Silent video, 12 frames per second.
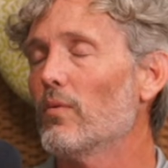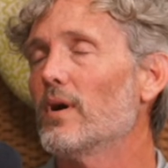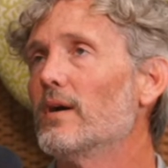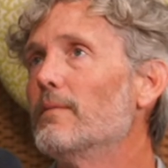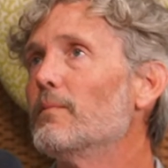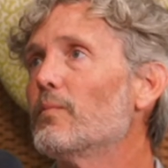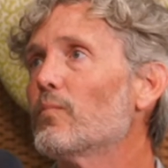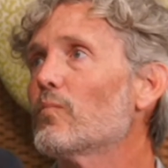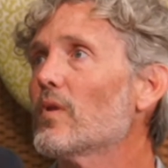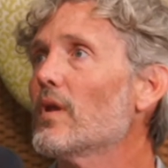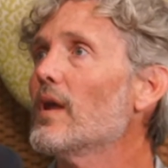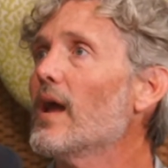well,
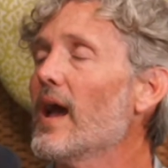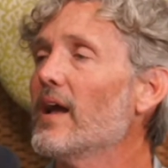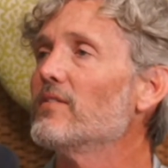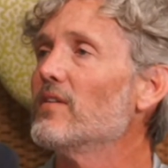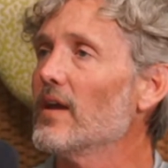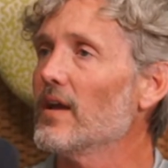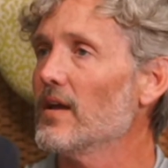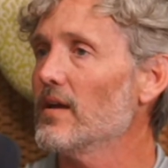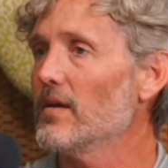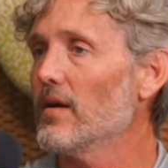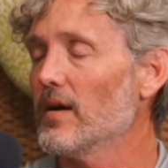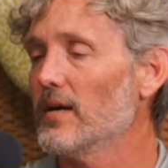as
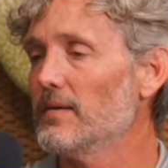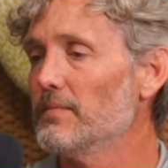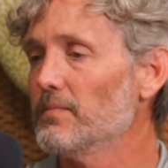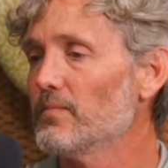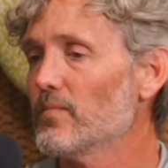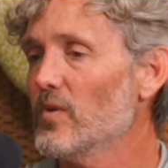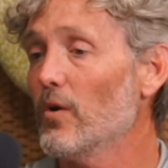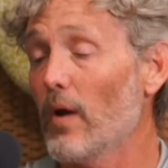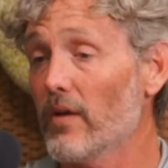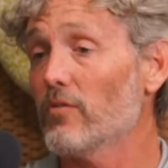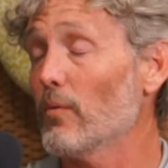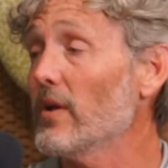a
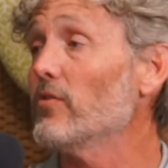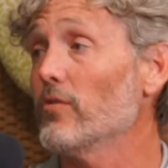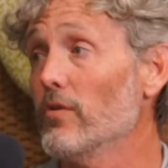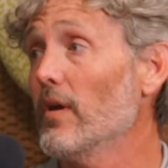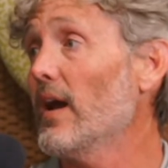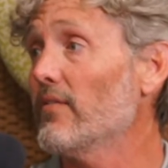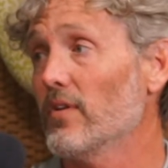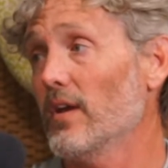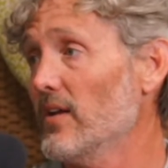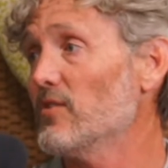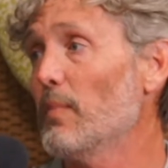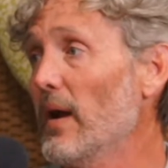racer, you have to
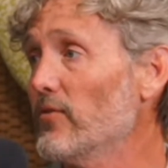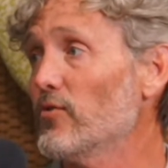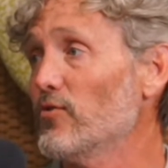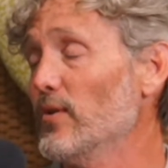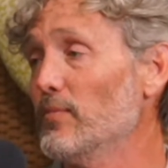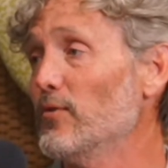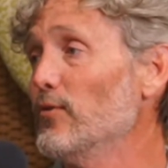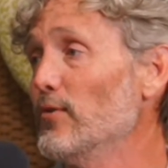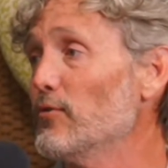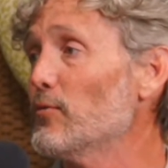get sponsorship to do